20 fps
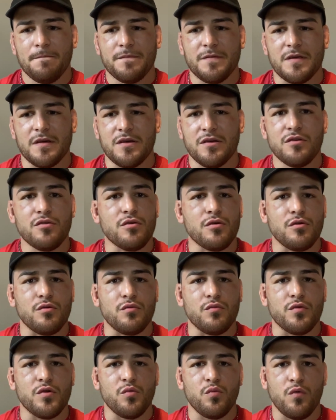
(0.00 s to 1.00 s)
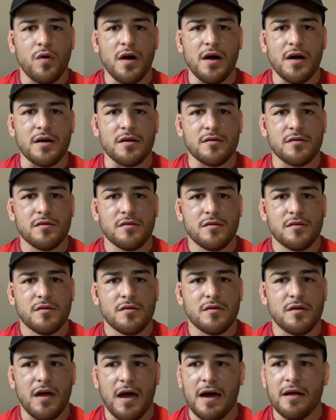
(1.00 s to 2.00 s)
the hero we want.
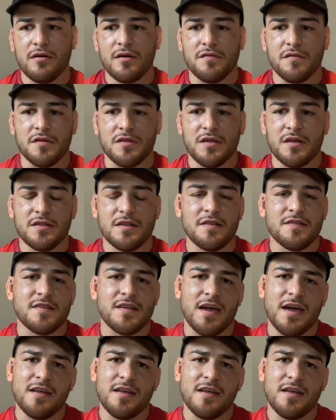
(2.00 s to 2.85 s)
I don't even think that's the